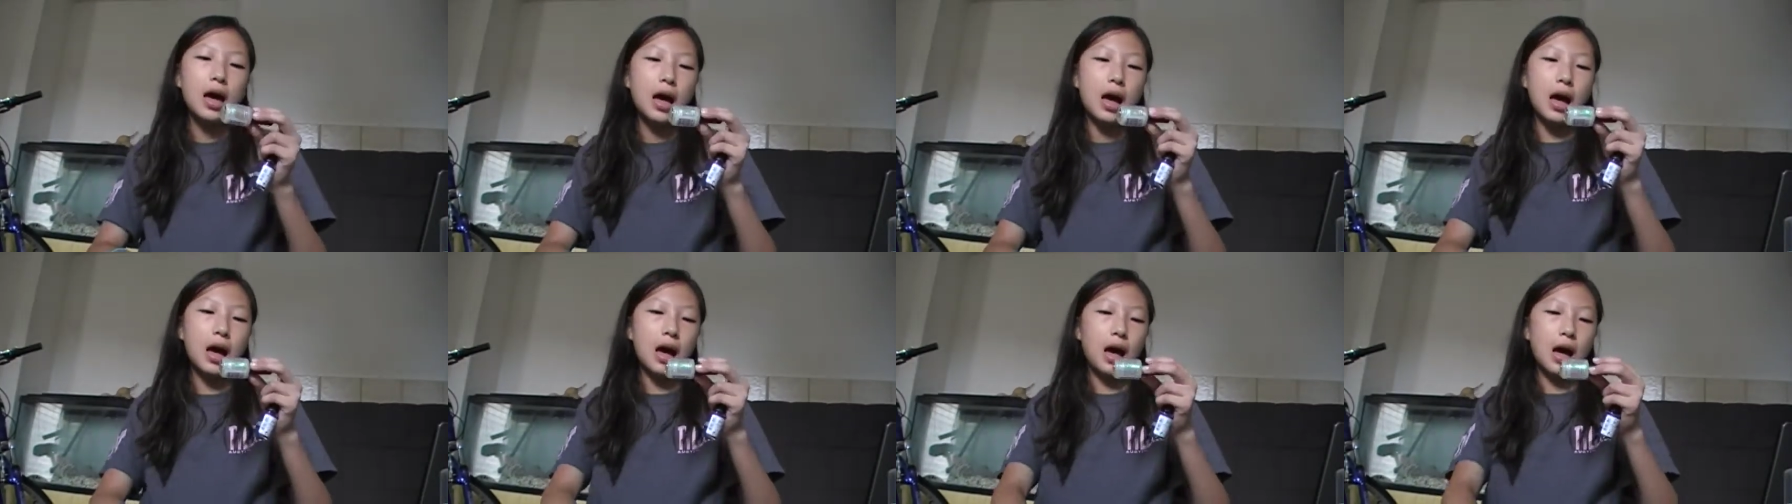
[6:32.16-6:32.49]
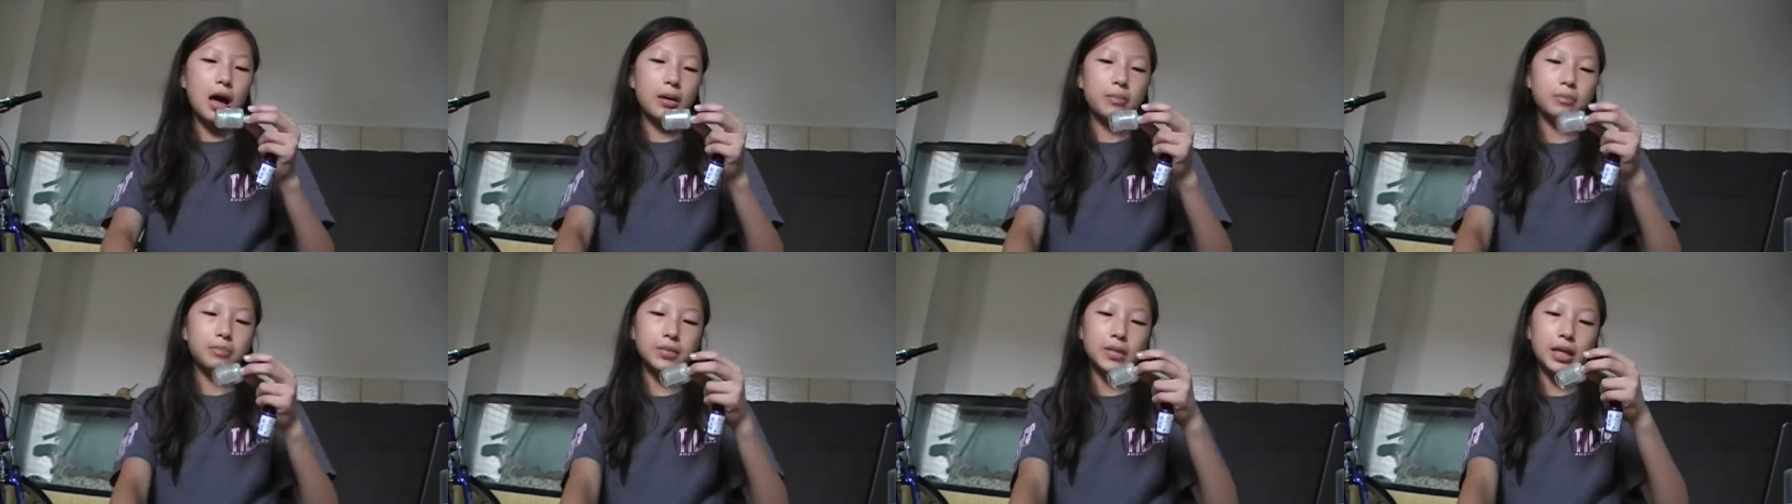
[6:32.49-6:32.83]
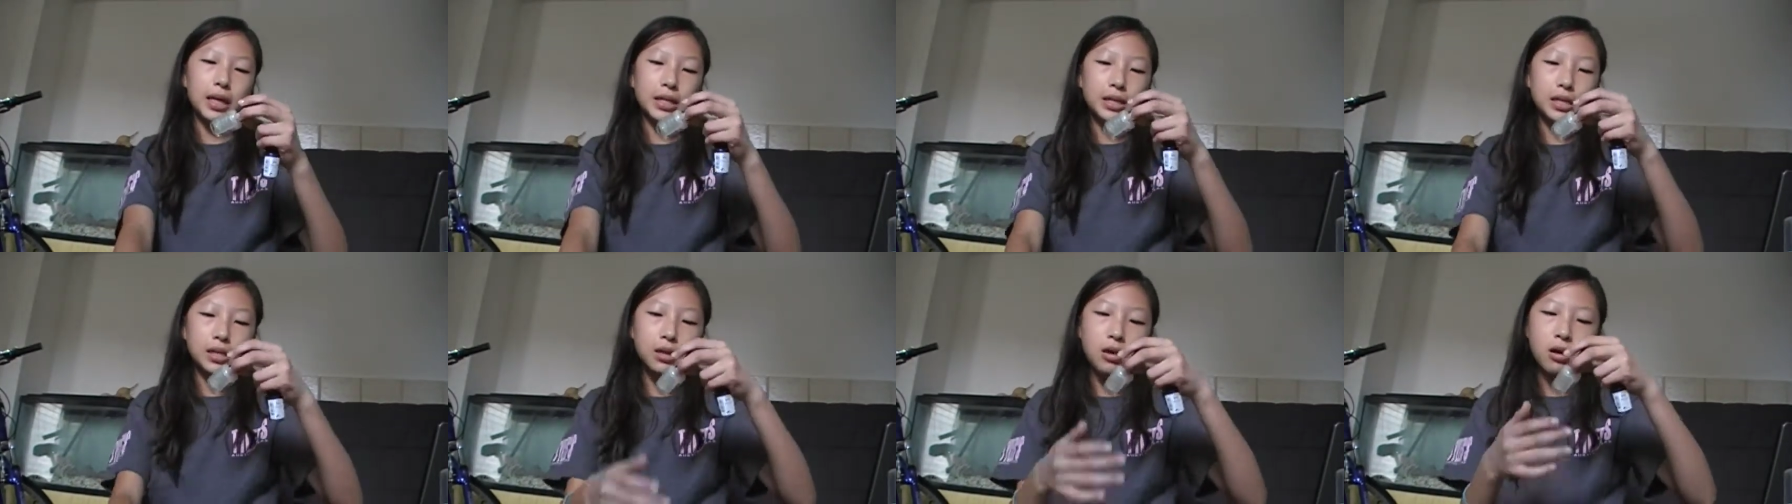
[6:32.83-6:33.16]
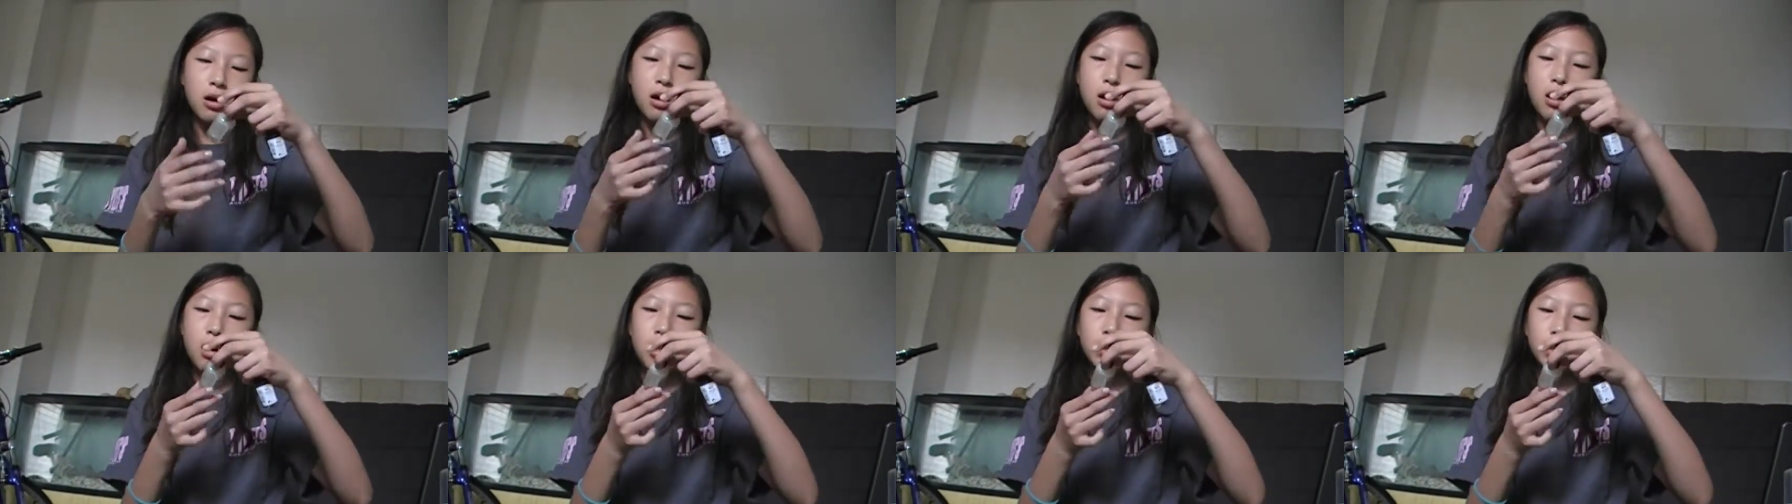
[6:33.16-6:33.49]
Um, it's
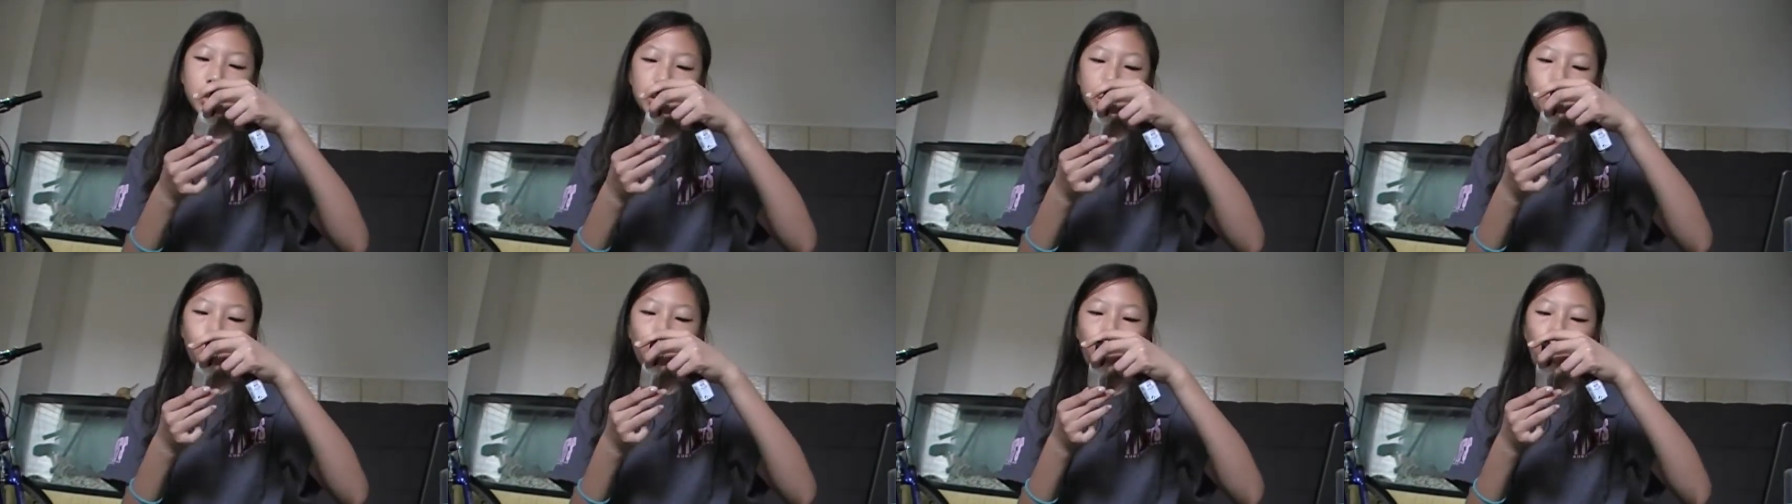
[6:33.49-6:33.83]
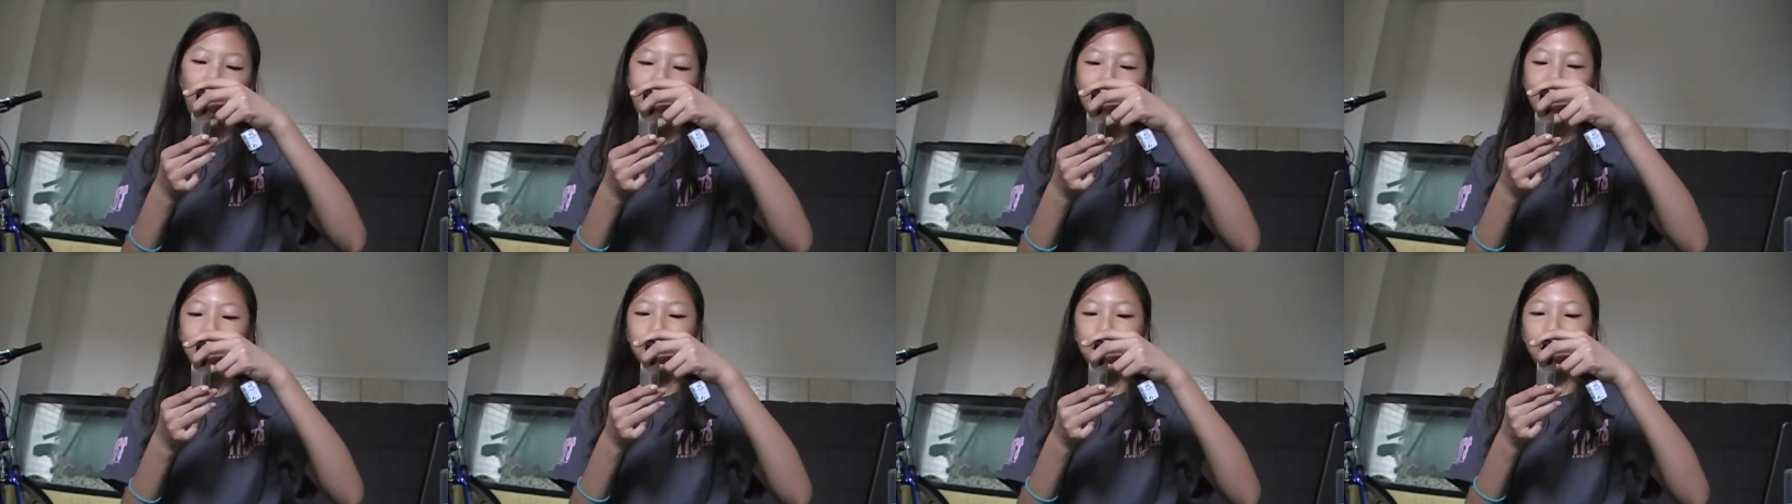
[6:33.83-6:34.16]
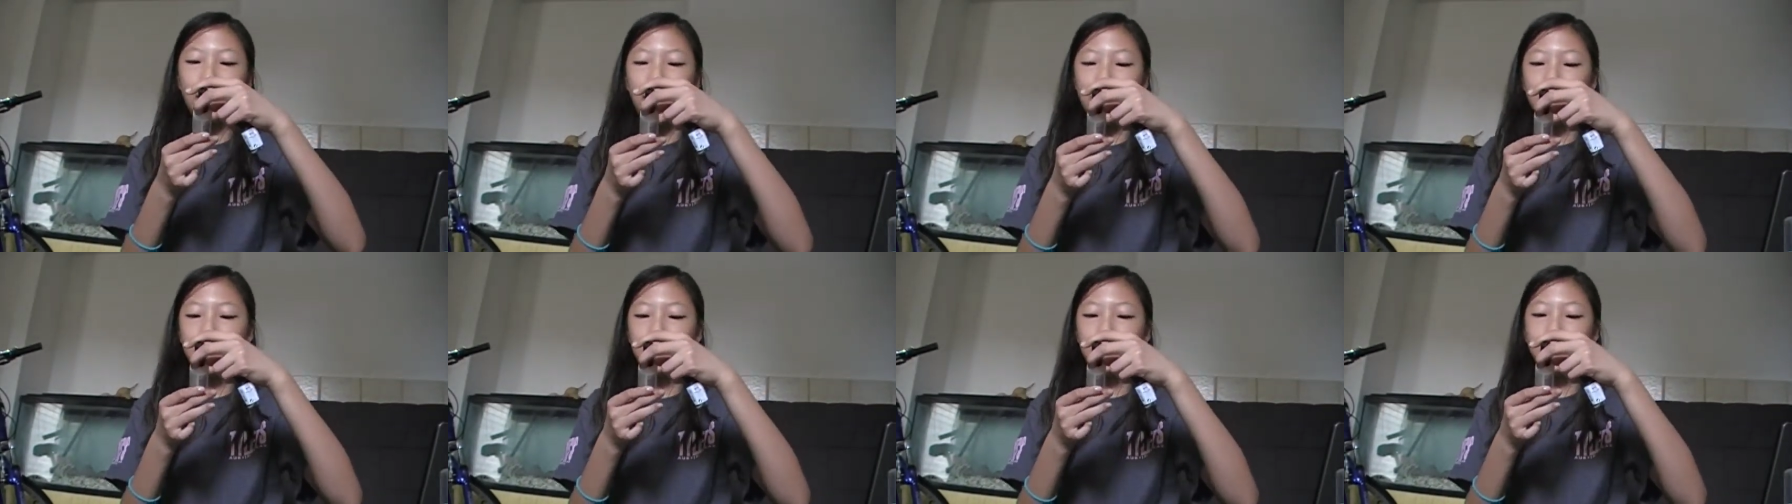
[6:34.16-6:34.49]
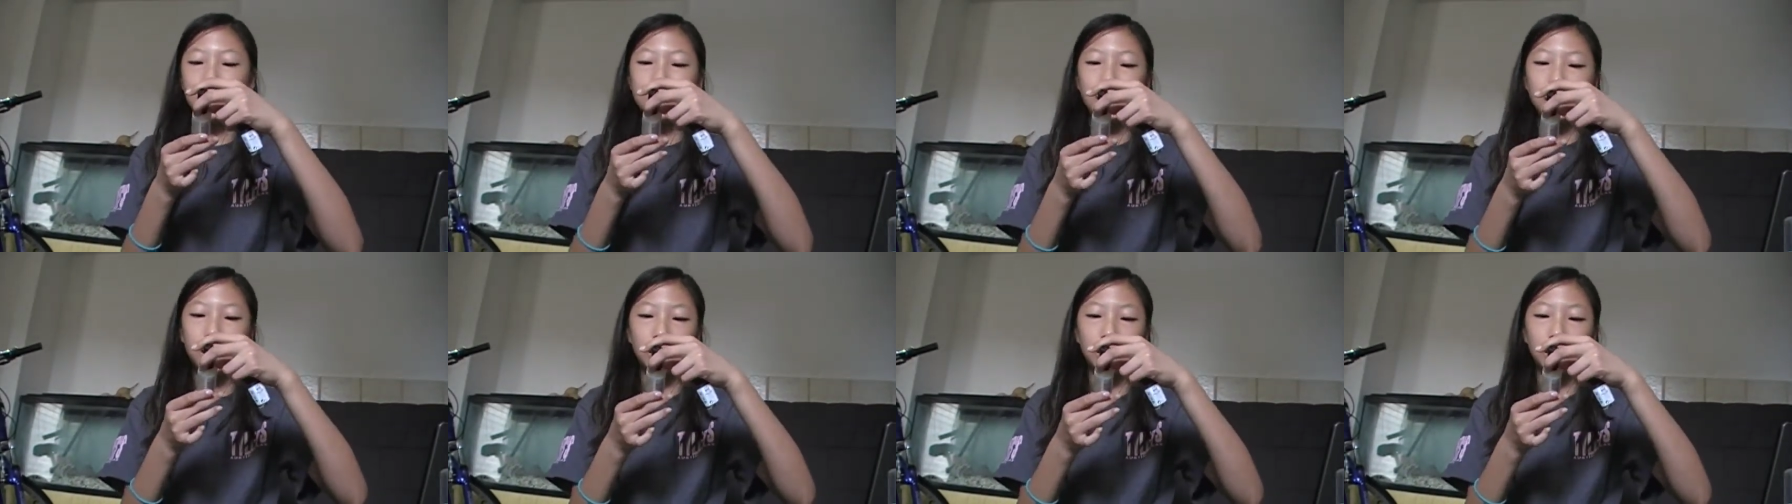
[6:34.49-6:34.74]
called White Lights